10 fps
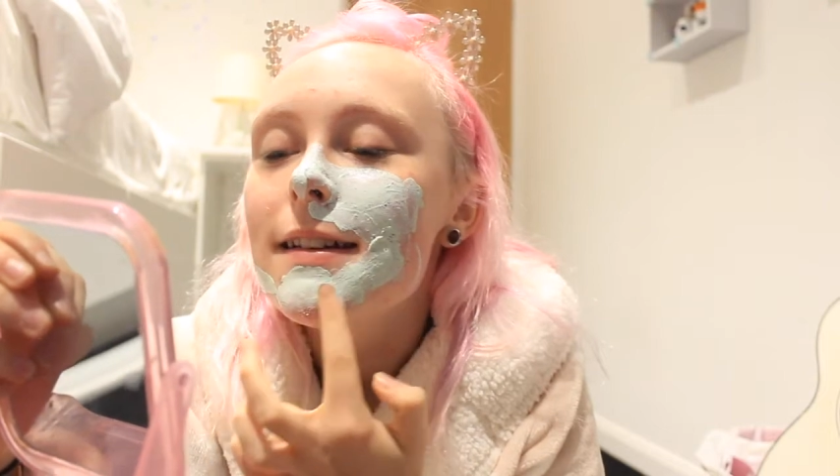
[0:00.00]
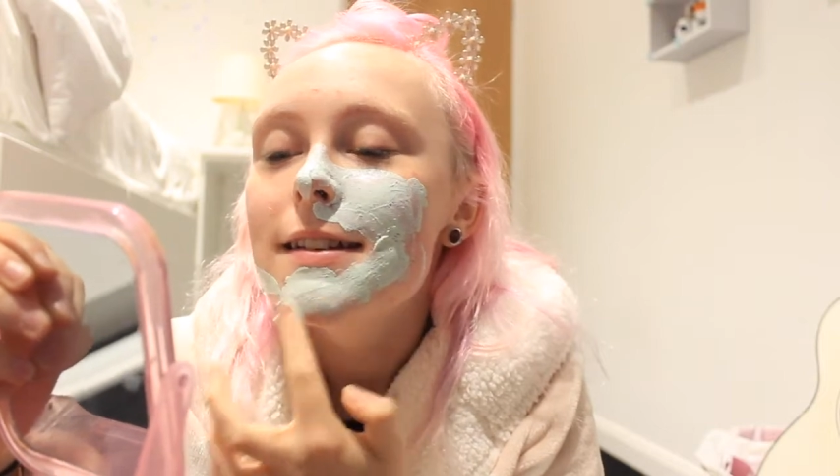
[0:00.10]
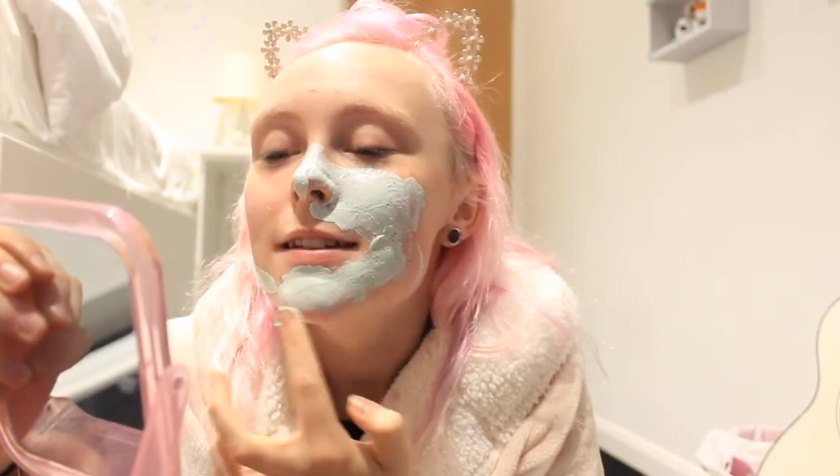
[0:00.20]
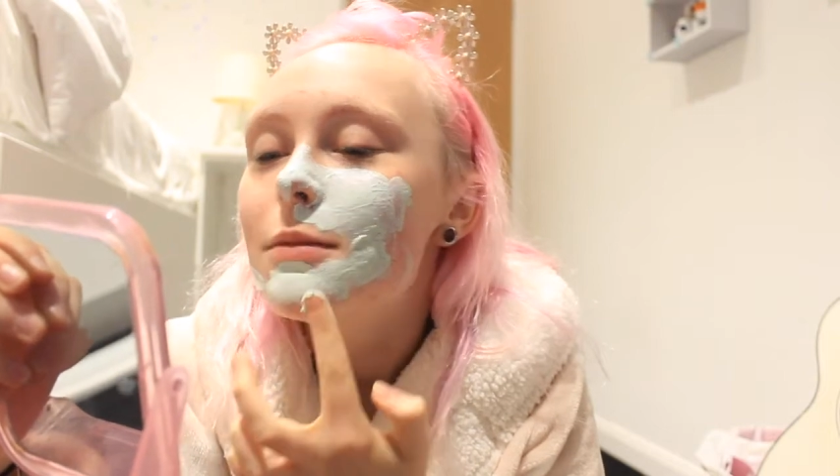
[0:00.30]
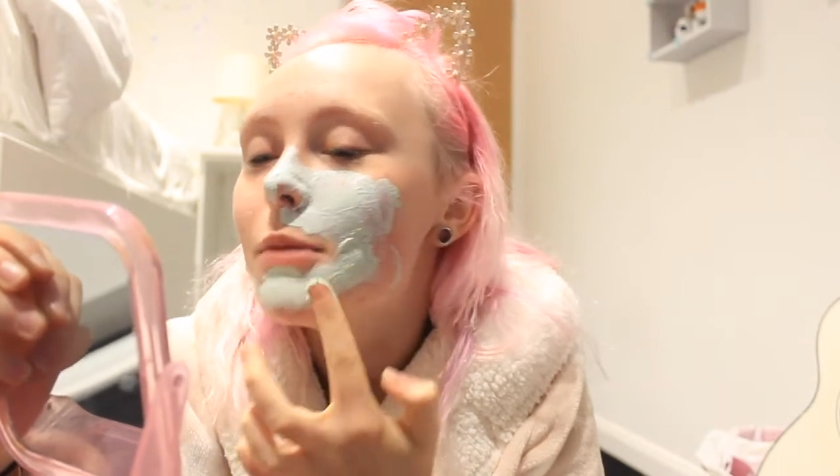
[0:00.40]

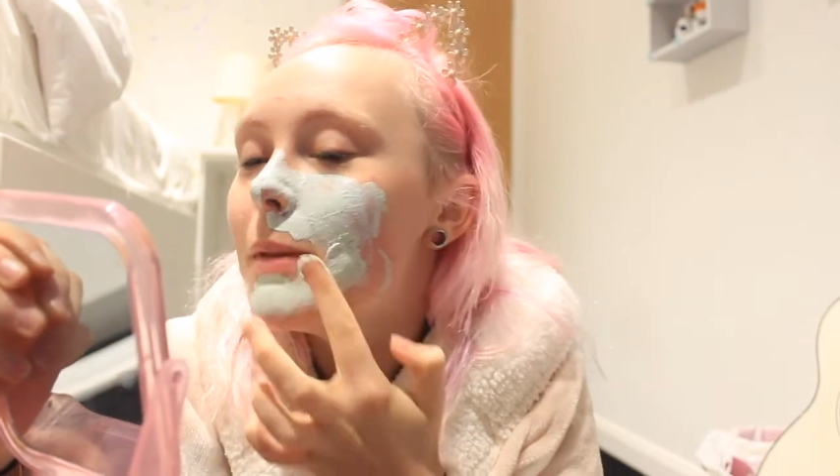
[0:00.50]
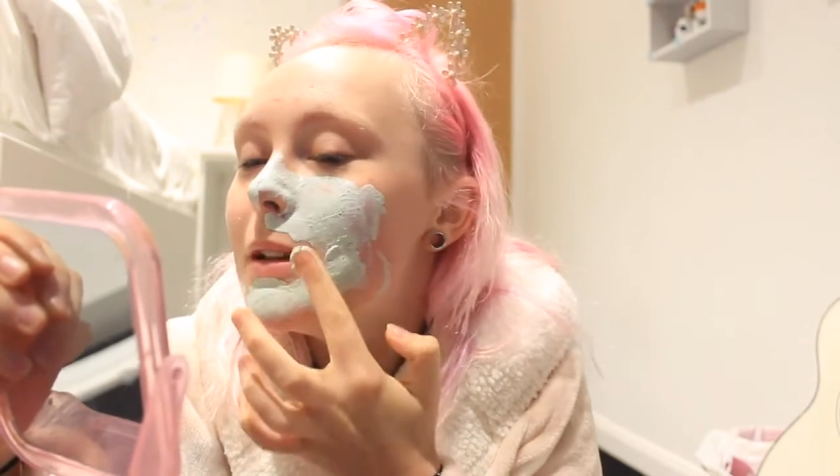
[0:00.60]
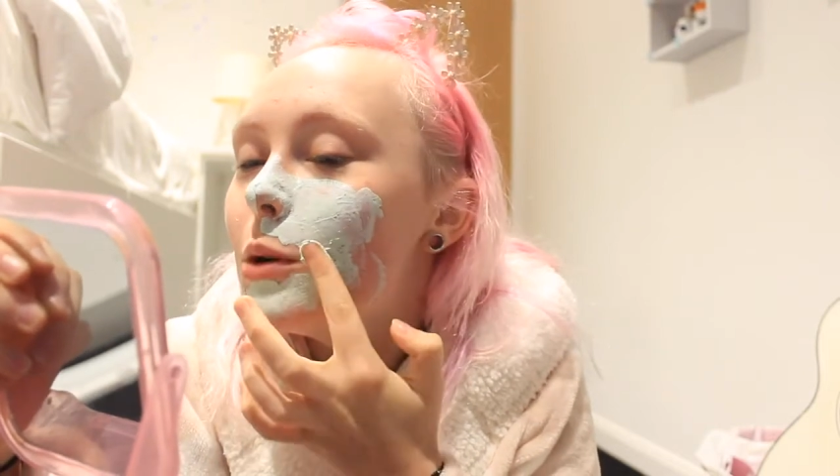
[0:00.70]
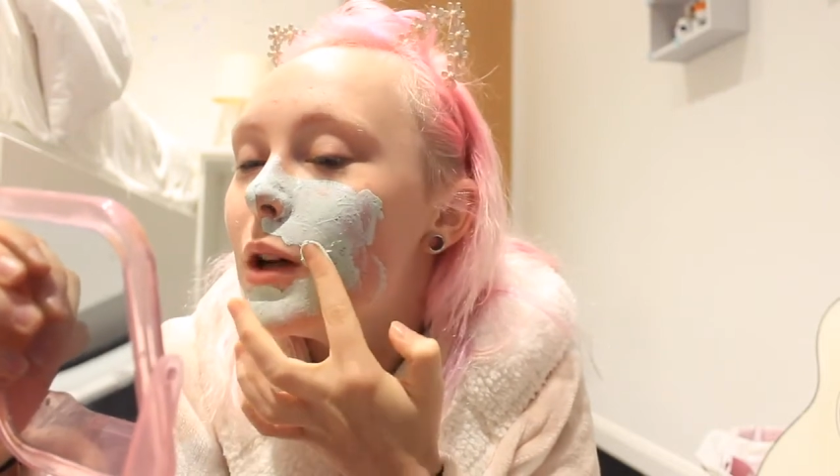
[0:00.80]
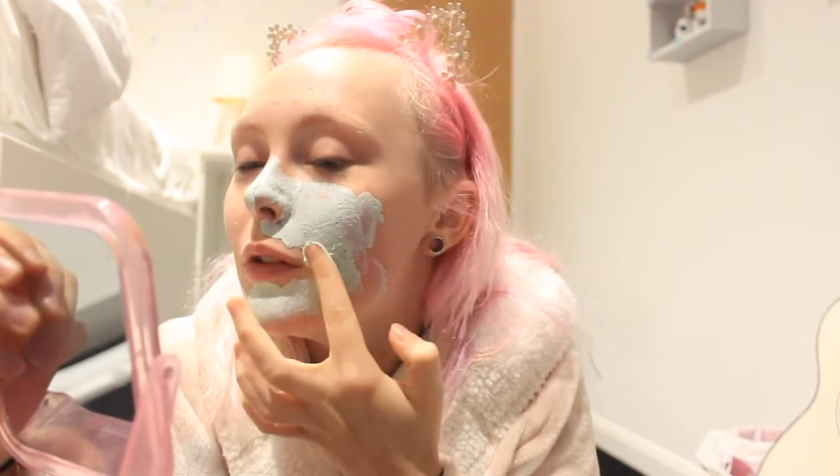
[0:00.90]
how my
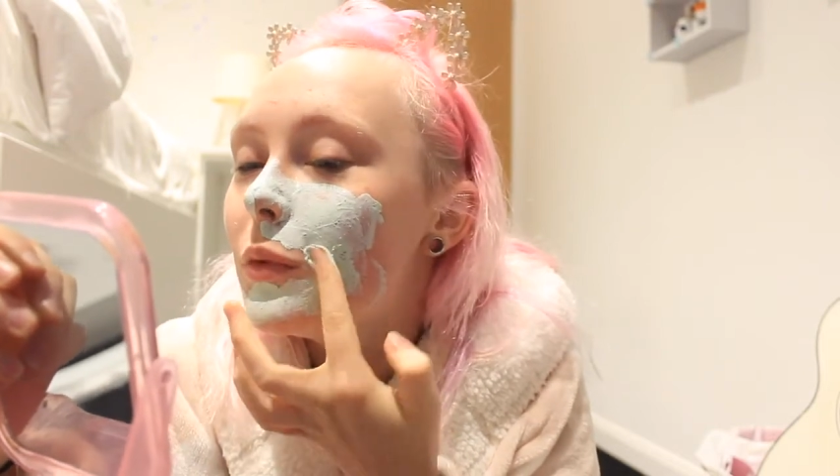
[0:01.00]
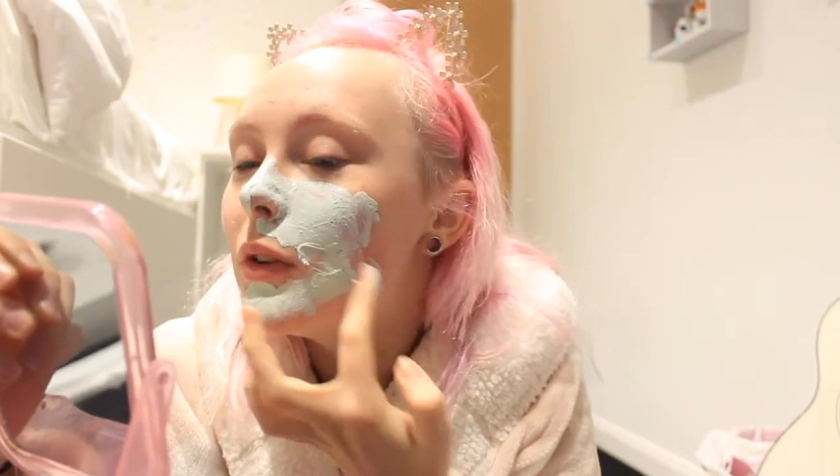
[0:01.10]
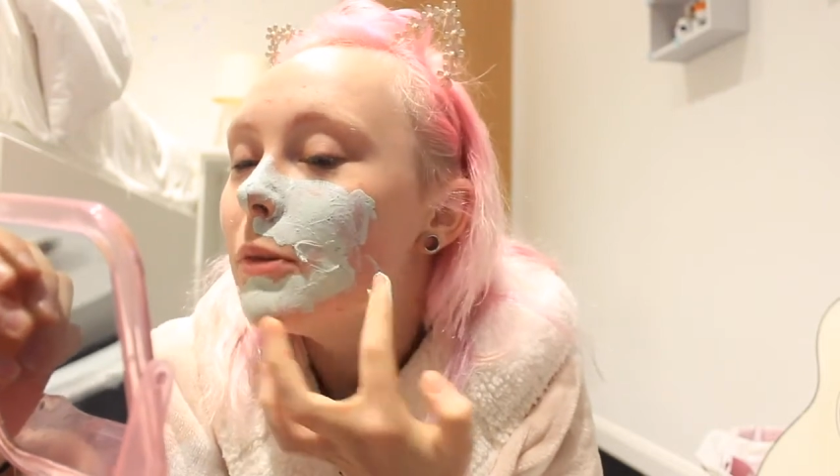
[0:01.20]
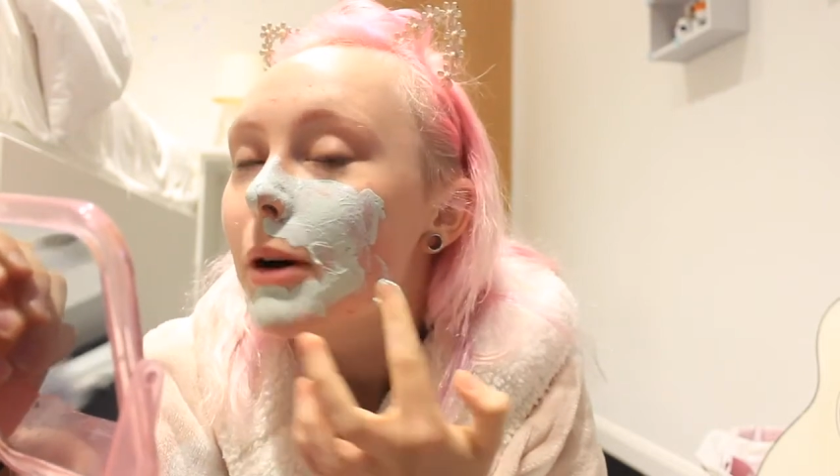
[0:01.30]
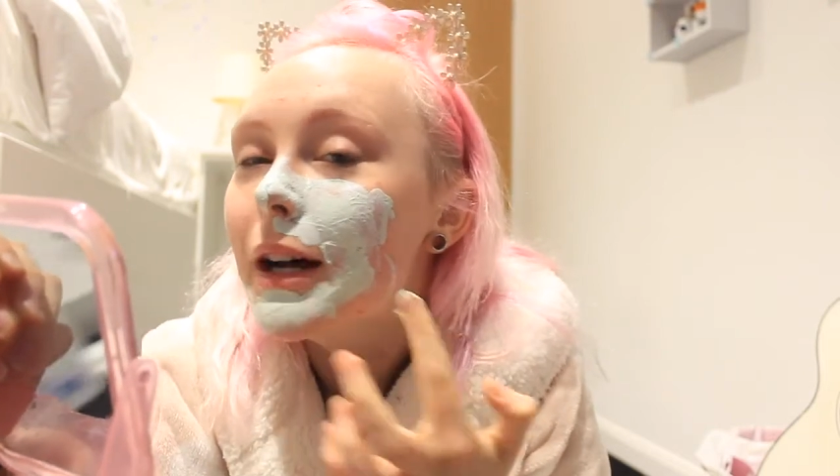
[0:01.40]
mental health
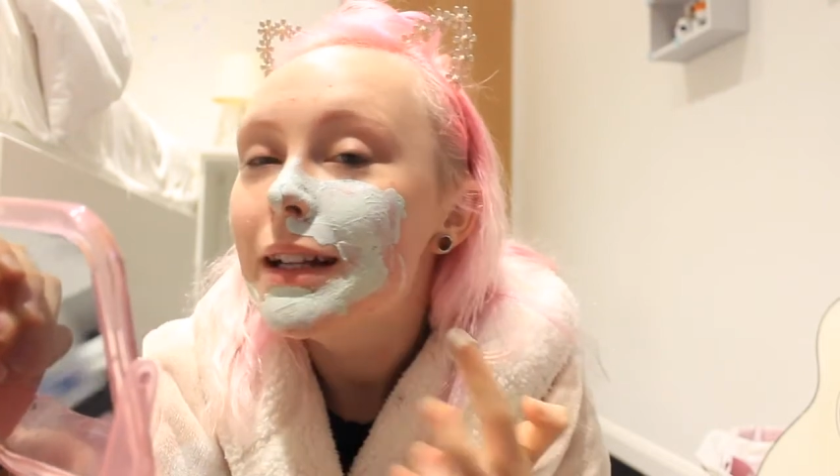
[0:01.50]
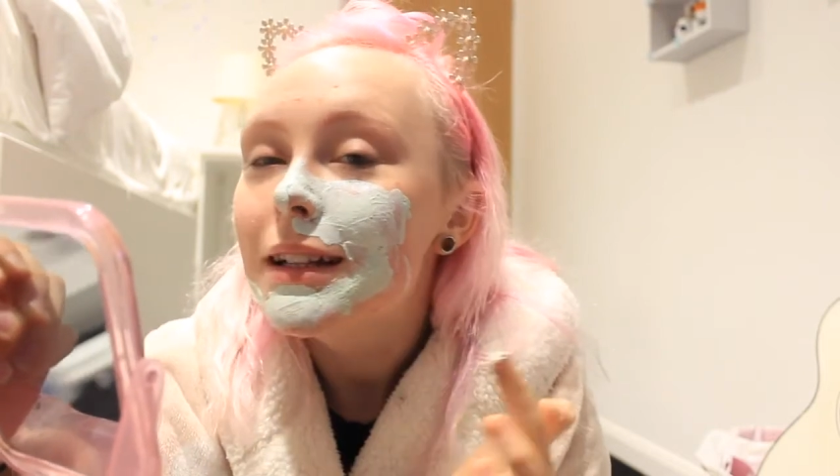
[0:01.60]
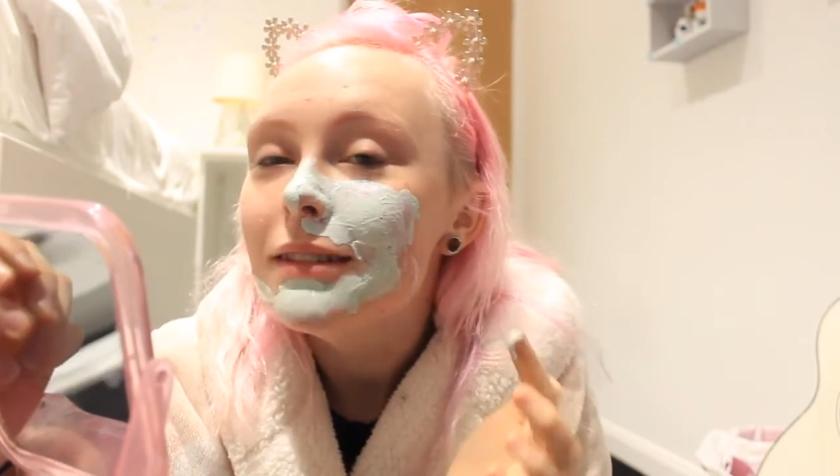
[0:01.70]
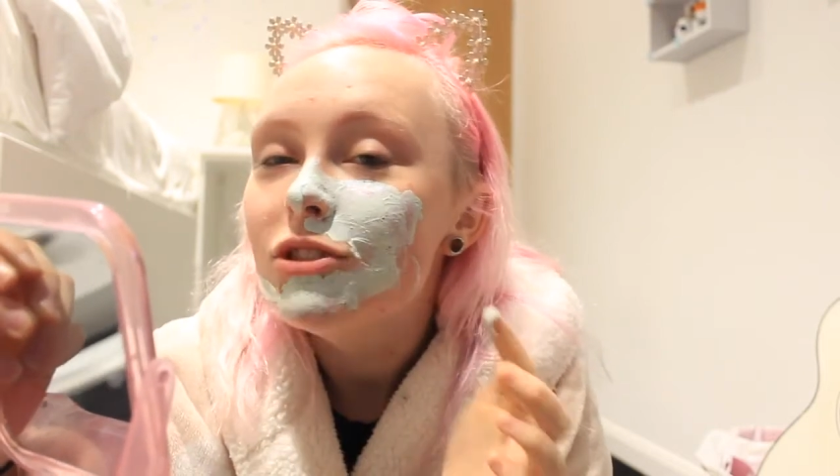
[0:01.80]
was a pile